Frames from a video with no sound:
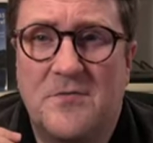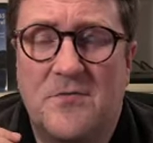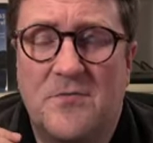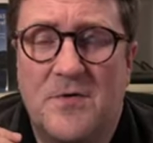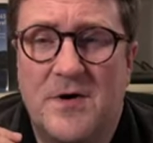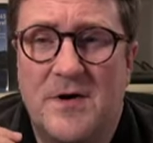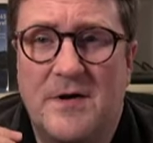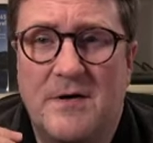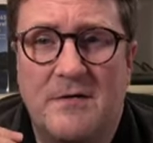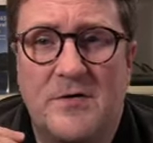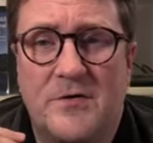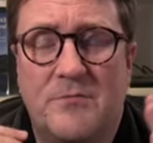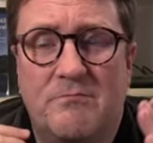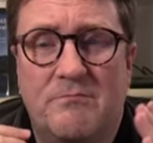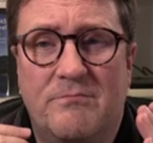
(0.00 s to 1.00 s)
where
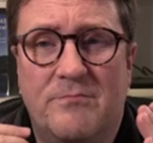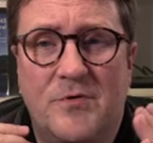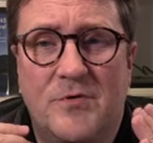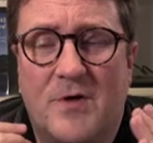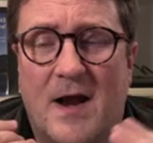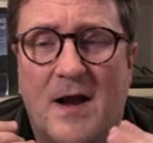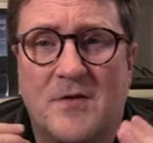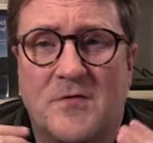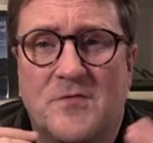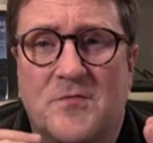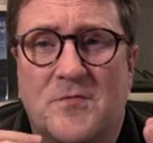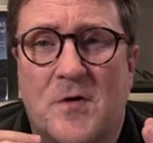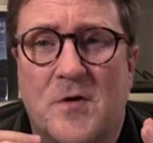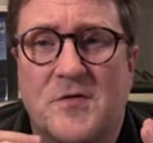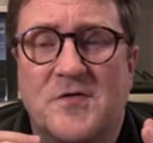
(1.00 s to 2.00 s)
you cannot
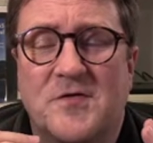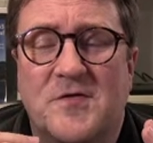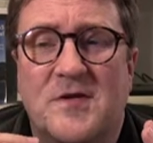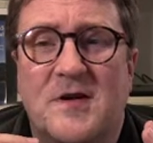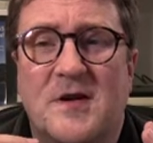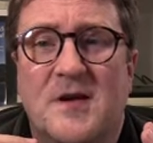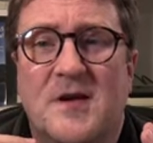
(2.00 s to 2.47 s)
trust